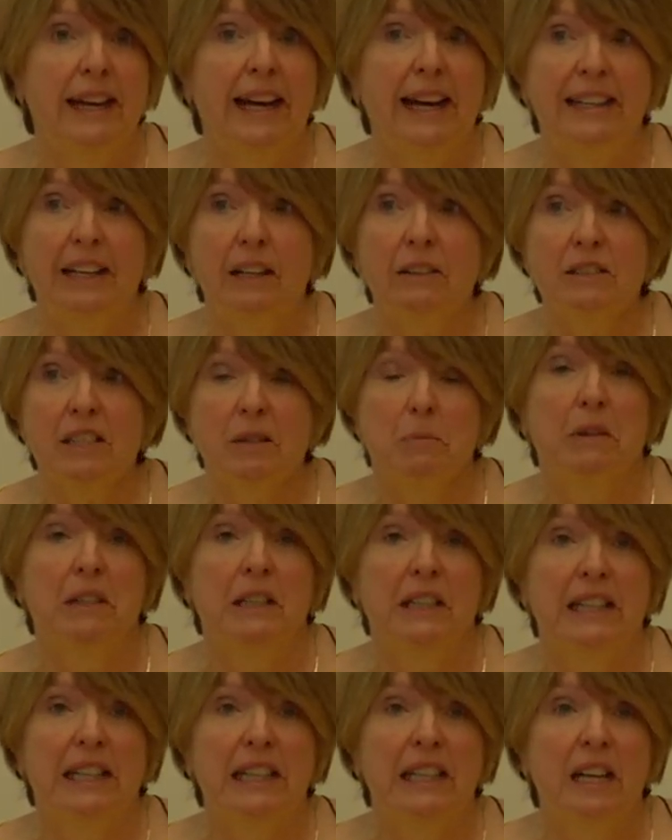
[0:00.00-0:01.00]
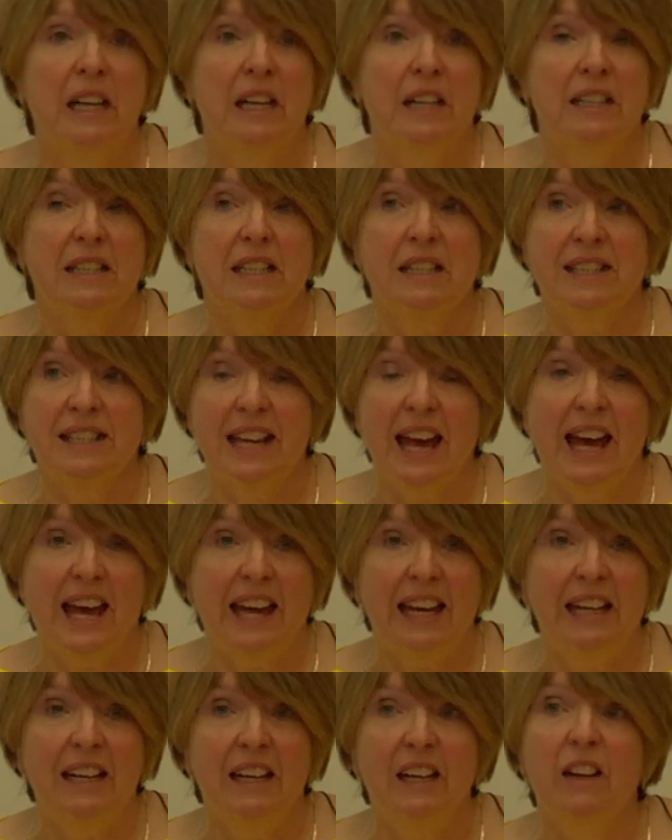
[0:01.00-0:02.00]
And ultimately, to
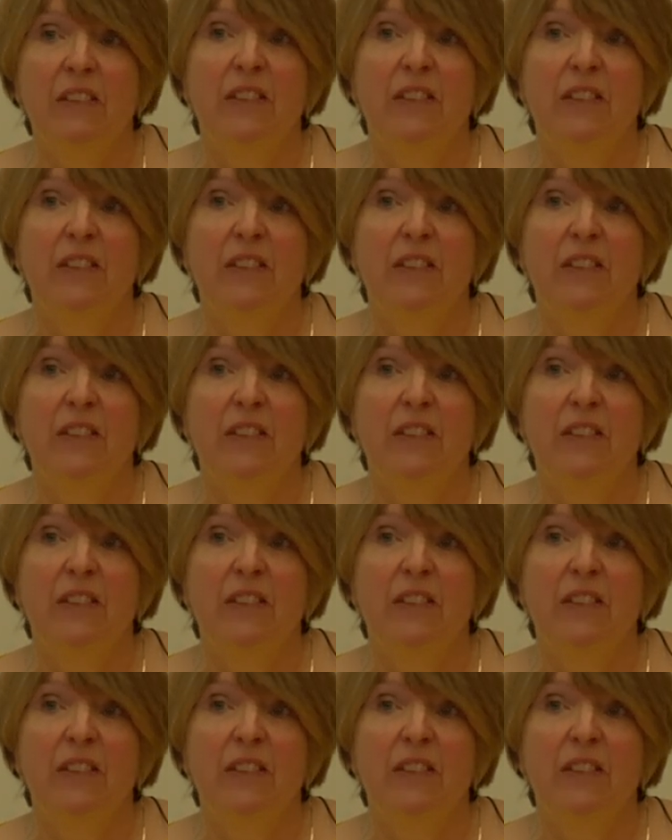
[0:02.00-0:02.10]
say